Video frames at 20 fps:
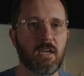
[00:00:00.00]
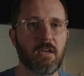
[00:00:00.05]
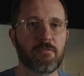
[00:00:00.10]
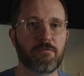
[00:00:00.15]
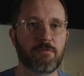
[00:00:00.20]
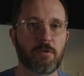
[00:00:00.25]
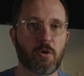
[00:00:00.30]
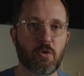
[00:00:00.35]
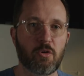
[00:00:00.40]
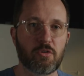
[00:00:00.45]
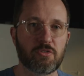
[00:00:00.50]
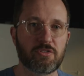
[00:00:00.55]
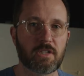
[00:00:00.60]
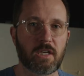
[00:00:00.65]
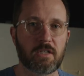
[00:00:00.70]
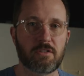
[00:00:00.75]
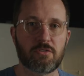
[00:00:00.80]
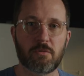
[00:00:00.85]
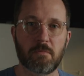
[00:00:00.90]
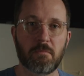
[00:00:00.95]
Photo
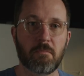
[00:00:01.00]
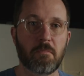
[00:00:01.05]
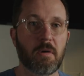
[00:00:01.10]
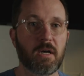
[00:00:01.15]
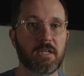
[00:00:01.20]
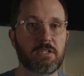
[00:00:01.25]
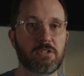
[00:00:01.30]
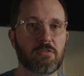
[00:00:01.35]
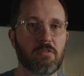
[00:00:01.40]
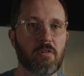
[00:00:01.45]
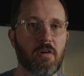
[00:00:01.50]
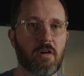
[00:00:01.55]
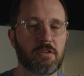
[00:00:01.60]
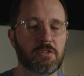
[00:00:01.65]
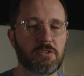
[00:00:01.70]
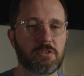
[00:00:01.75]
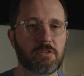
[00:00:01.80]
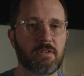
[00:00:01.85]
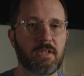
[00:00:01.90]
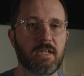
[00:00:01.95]
sites are much
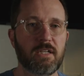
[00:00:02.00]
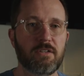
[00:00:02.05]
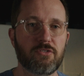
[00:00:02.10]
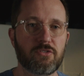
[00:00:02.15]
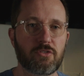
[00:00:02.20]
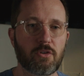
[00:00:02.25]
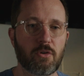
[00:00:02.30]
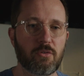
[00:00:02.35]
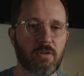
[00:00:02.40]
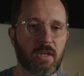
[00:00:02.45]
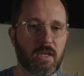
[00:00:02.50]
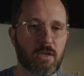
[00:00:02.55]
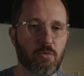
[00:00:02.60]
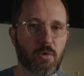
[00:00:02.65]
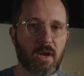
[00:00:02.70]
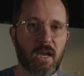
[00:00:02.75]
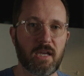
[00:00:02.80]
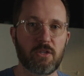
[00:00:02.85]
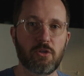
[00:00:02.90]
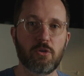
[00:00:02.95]
larger and so they
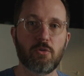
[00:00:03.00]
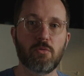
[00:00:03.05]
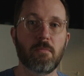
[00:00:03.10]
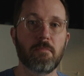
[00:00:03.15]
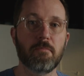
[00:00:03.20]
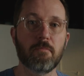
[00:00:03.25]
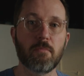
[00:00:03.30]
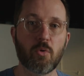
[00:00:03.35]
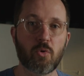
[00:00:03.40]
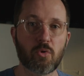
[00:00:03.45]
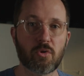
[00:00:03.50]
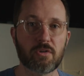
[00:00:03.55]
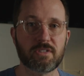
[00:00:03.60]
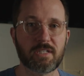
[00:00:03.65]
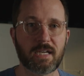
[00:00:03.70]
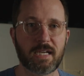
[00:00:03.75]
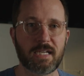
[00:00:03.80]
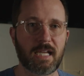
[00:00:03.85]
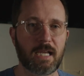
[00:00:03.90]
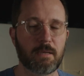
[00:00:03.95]
grant you more
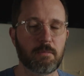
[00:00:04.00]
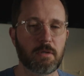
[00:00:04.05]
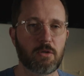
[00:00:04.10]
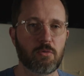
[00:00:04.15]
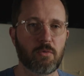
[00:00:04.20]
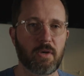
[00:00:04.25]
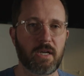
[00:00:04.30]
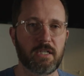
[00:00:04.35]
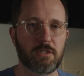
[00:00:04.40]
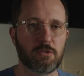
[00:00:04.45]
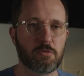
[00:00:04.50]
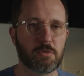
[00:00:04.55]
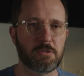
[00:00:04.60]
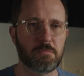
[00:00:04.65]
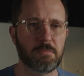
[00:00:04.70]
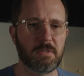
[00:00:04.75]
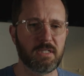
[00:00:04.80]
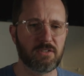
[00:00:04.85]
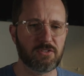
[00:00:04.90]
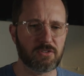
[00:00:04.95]
dynamic range,
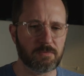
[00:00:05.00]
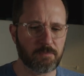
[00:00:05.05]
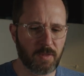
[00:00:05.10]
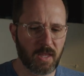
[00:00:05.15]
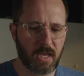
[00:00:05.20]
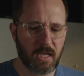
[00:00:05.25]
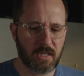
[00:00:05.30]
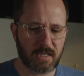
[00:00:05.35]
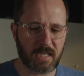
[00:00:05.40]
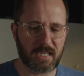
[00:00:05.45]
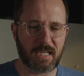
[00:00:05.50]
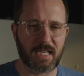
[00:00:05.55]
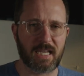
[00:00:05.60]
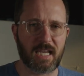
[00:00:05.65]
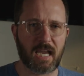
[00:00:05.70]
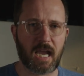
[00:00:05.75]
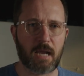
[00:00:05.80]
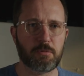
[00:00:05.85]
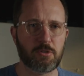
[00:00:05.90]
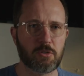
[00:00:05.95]
which means they can
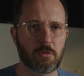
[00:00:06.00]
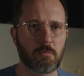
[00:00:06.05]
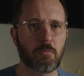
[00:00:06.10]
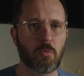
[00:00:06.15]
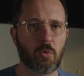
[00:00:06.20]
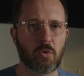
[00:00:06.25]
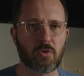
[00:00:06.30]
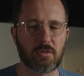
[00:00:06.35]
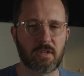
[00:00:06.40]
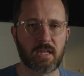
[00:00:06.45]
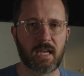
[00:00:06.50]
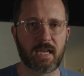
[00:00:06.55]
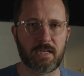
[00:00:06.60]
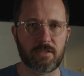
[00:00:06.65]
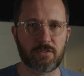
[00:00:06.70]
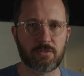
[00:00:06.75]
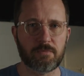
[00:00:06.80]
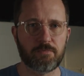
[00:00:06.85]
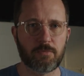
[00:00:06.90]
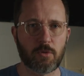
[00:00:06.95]
capture more
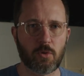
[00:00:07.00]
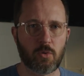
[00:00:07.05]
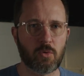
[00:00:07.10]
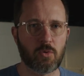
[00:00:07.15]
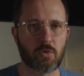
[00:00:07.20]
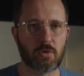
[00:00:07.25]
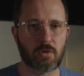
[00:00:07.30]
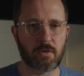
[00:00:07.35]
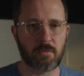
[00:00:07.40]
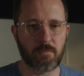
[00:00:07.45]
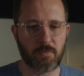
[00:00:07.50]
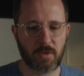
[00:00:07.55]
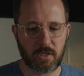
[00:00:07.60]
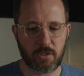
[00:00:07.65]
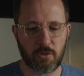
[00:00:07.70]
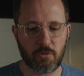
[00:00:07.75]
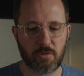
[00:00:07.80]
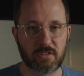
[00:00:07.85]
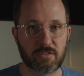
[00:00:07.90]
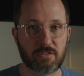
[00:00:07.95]
light or
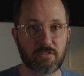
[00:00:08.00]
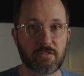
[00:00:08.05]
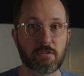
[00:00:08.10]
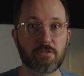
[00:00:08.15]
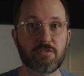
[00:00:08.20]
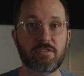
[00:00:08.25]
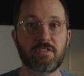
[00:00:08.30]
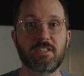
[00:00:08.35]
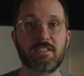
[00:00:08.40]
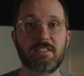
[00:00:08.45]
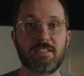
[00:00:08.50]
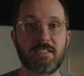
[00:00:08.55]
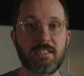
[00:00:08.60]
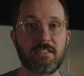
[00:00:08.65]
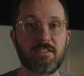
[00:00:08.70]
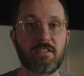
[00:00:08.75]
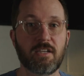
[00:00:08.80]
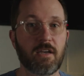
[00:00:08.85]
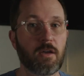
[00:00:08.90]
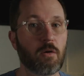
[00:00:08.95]
you can still see
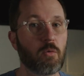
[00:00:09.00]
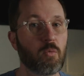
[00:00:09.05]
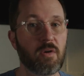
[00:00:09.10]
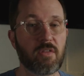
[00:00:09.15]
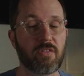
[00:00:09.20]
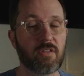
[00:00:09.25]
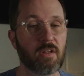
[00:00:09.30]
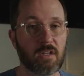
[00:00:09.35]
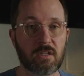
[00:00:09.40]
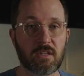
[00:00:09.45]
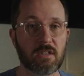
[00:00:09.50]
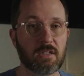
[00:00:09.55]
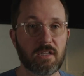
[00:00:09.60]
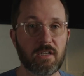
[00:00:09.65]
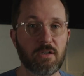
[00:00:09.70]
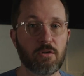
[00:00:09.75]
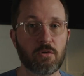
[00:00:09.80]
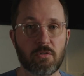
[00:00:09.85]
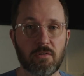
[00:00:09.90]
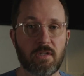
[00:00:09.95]
detail with
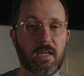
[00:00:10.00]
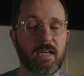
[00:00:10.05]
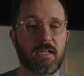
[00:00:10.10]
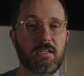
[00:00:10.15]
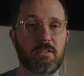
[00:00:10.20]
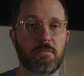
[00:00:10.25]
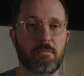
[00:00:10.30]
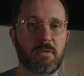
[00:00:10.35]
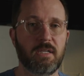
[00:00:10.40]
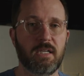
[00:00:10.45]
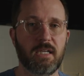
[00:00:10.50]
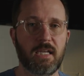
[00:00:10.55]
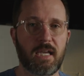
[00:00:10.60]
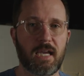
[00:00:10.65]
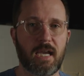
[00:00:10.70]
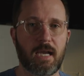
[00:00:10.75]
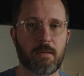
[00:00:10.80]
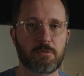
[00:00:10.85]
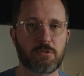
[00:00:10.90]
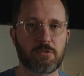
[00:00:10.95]
little light being
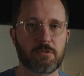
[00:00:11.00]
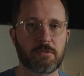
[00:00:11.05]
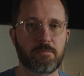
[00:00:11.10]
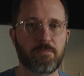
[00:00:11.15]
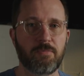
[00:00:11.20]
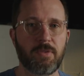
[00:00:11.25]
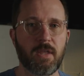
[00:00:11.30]
captured.